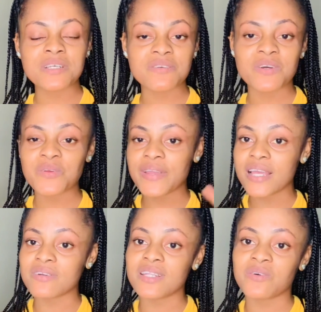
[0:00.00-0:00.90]
this video, you
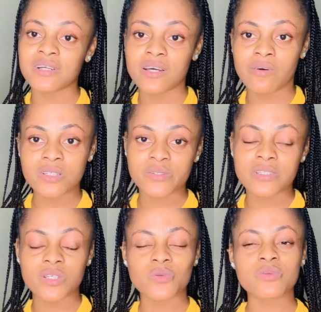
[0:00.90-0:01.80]
guys already know what I want to
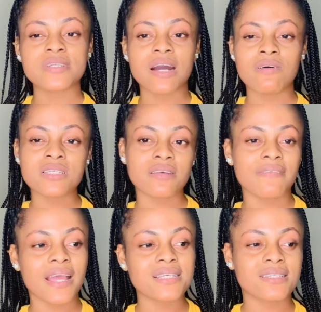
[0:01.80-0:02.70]
say. So that I want to give
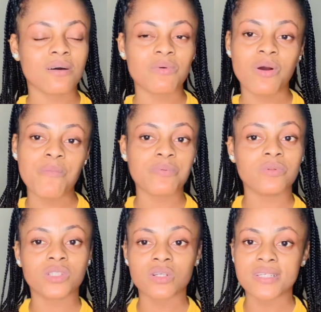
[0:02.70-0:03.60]
you guys some
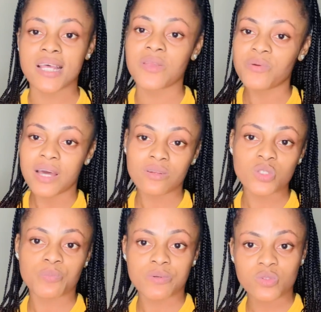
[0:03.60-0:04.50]
couple lotions that you are
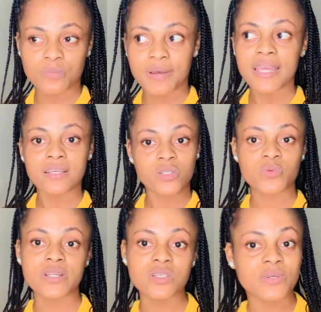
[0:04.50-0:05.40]
not supposed to buy in
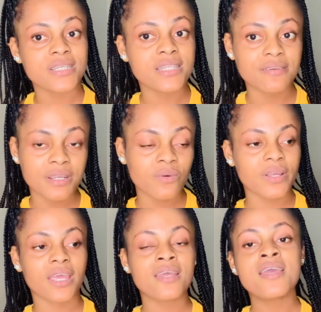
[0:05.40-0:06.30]
2023,
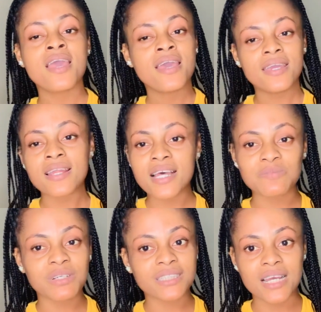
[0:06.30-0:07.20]
okay? In
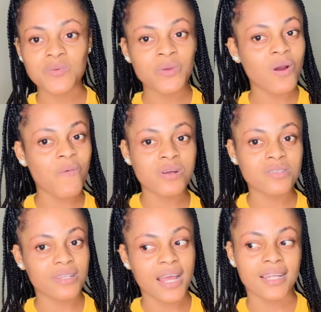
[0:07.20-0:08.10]
as much as we all
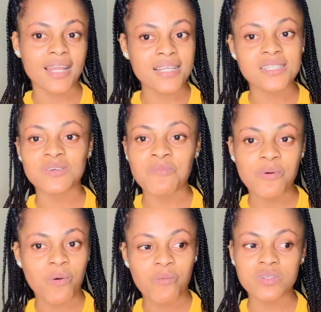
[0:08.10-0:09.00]
want to like lighten up,
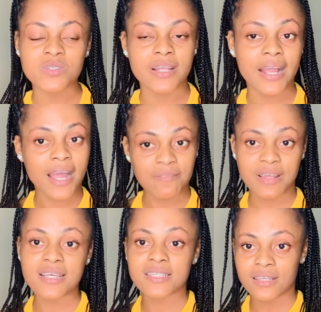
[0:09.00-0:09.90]
or we want to like have
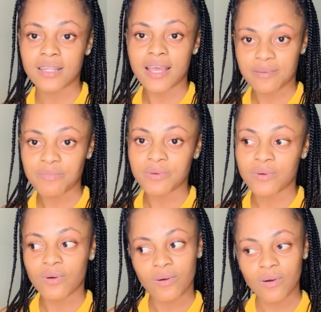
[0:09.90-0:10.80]
that skin like
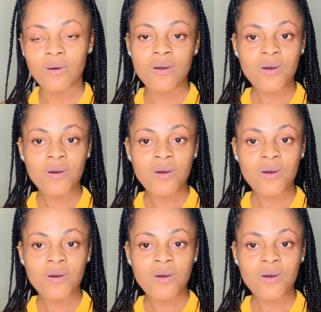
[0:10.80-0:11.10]
milk or